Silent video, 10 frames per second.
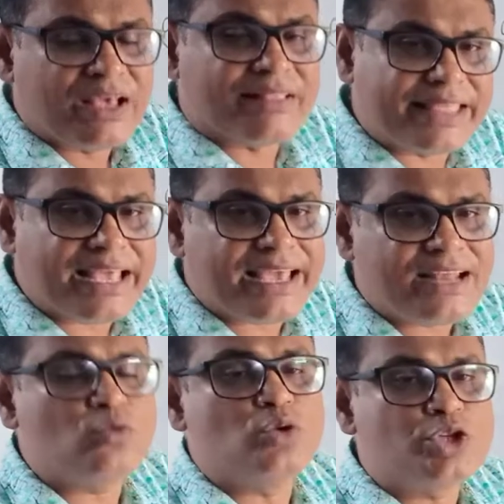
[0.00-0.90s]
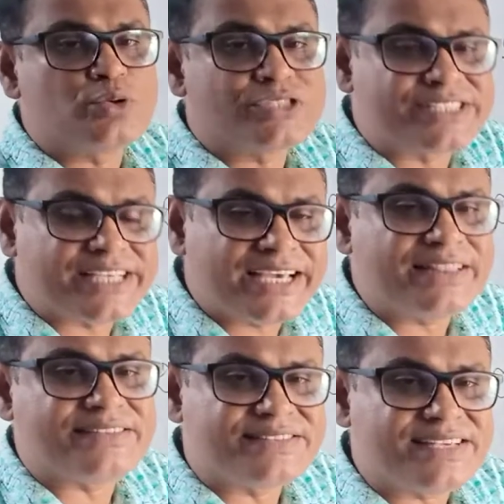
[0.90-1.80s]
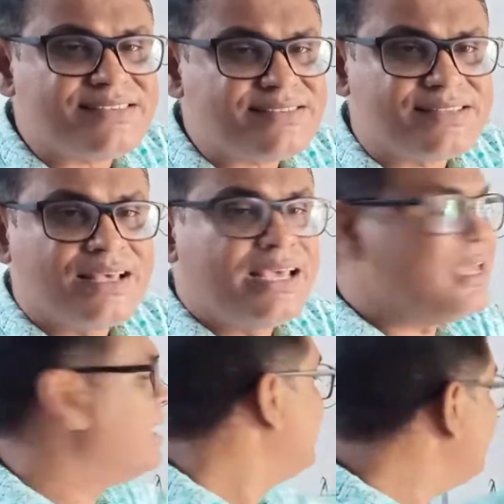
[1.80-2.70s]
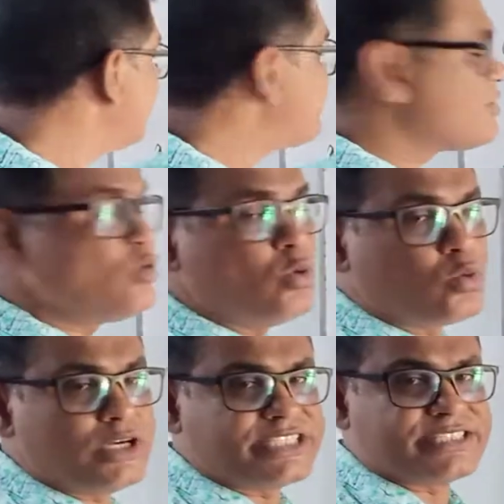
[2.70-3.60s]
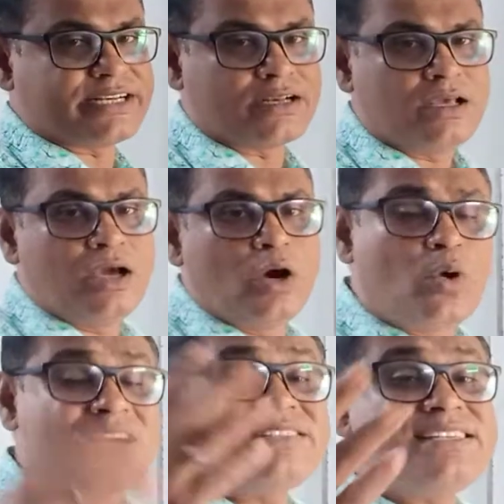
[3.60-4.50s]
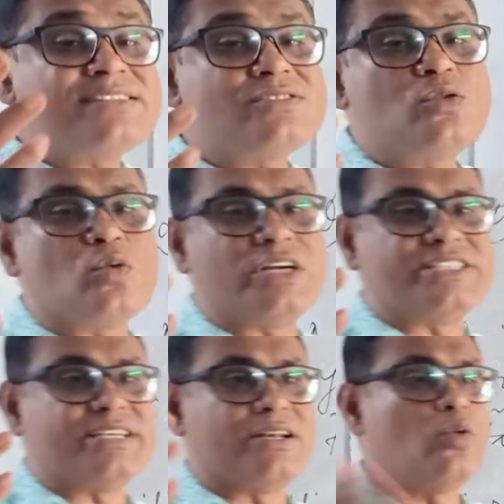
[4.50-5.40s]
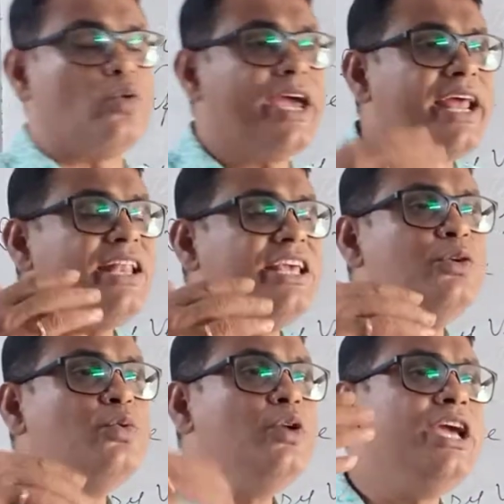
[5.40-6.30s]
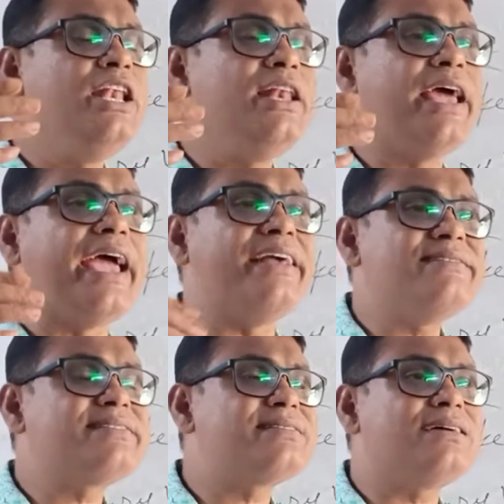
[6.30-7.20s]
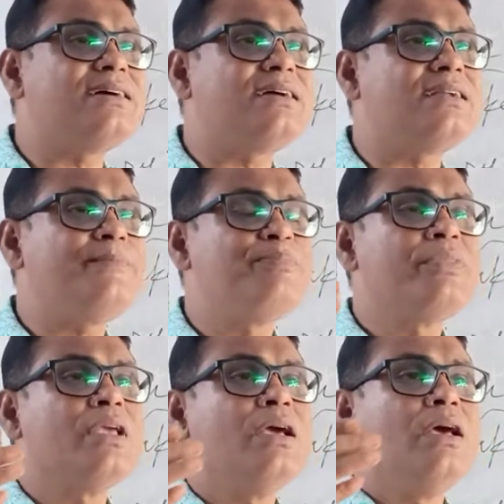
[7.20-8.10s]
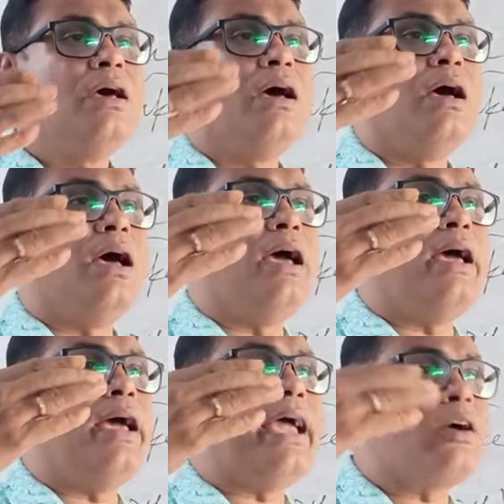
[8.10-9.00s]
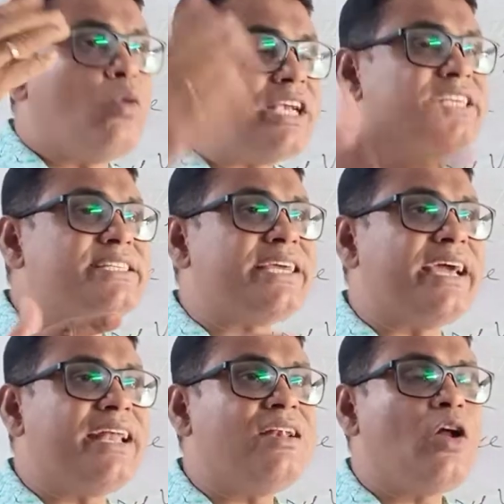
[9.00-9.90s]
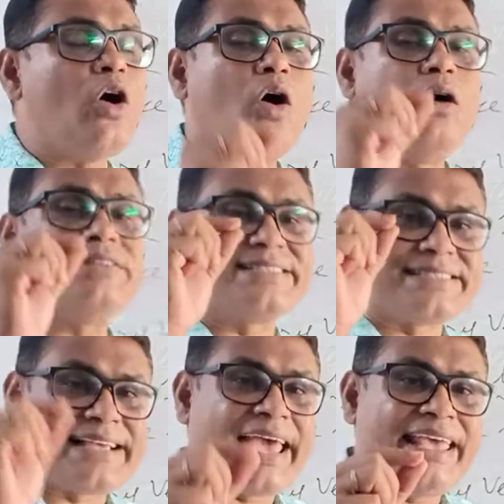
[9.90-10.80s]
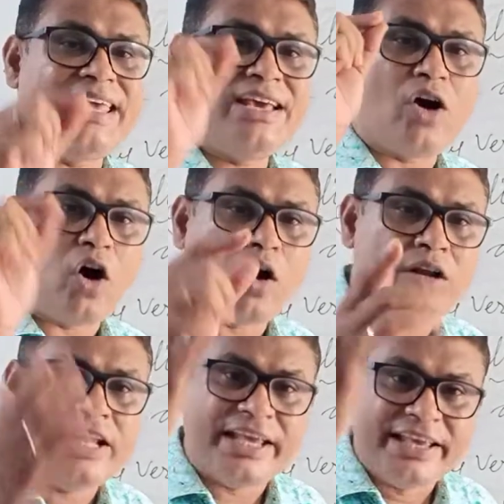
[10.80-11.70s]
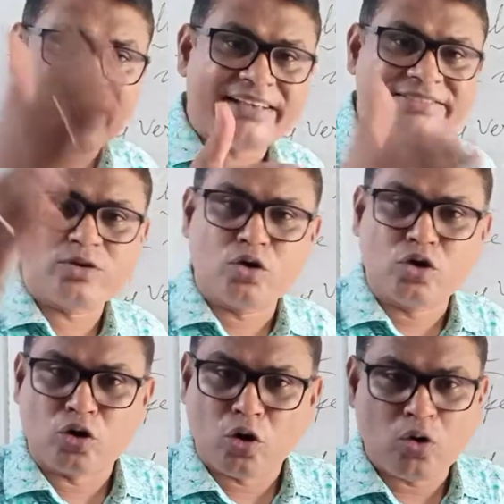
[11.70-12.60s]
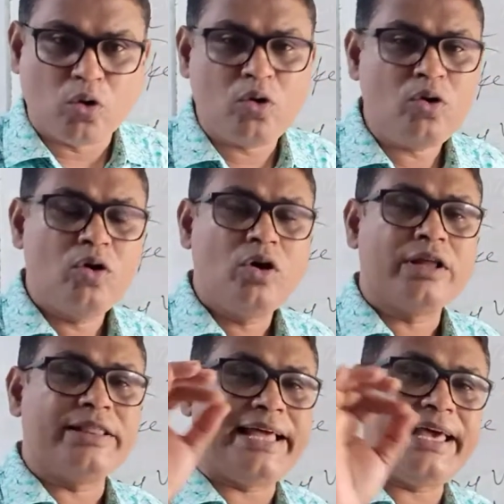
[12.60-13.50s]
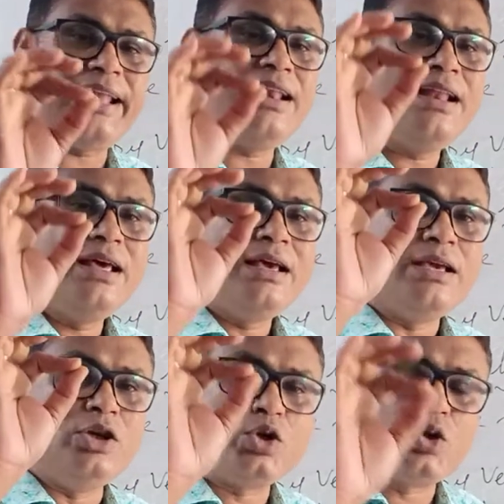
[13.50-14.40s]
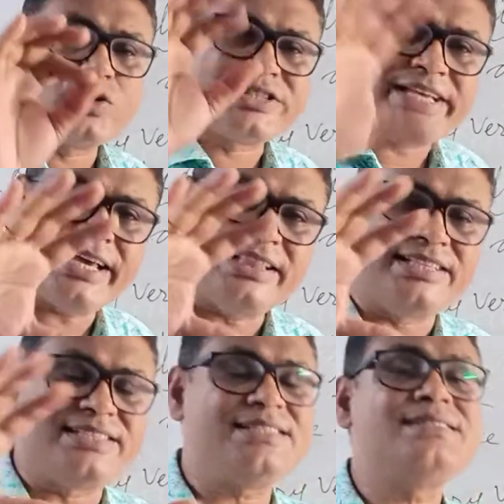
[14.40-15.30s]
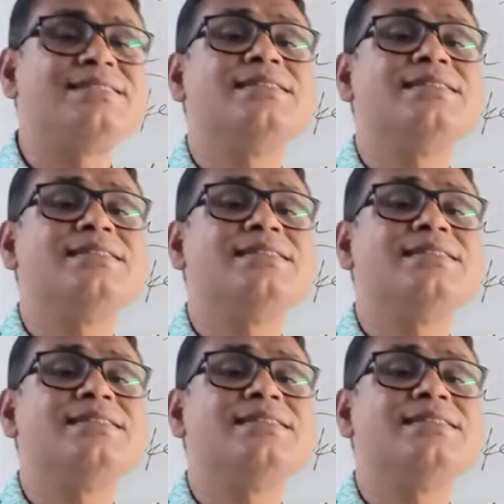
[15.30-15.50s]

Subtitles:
then we should say this is yes no question. What is yes no question? When you will answer a question saying only yes or no, then you should say this is